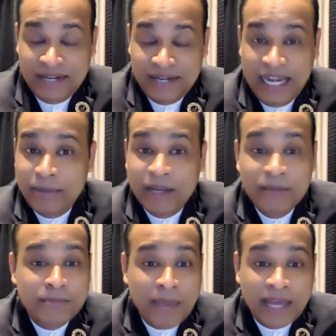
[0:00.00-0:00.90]
It
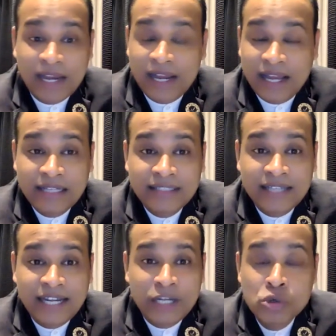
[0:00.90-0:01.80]
becomes paralyzed
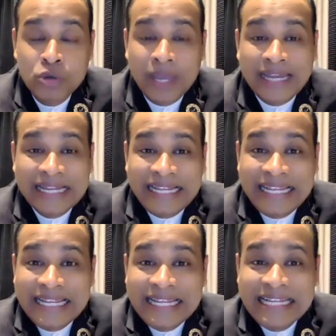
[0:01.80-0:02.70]
and you can
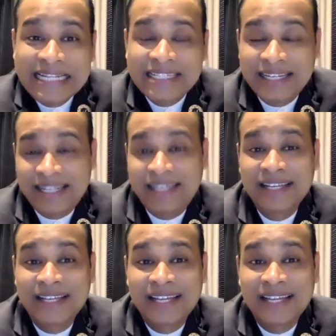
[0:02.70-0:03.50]
easily